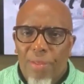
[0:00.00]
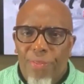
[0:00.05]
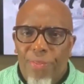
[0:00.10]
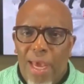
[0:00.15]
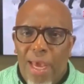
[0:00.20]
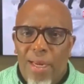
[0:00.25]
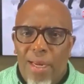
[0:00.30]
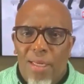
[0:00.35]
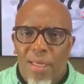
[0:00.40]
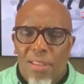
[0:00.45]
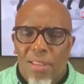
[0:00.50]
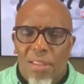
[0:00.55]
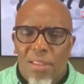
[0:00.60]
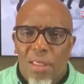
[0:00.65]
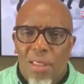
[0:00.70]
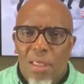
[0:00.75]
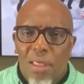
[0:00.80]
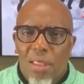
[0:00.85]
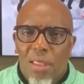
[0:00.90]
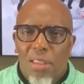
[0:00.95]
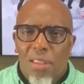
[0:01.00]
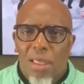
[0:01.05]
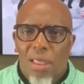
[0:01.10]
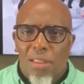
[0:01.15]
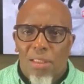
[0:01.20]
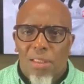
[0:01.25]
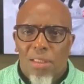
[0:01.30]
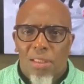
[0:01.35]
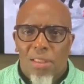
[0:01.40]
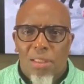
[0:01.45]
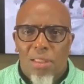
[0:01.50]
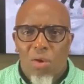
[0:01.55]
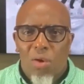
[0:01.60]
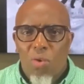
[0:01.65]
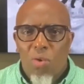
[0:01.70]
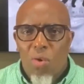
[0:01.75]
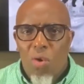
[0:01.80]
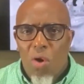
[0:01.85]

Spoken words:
that is just so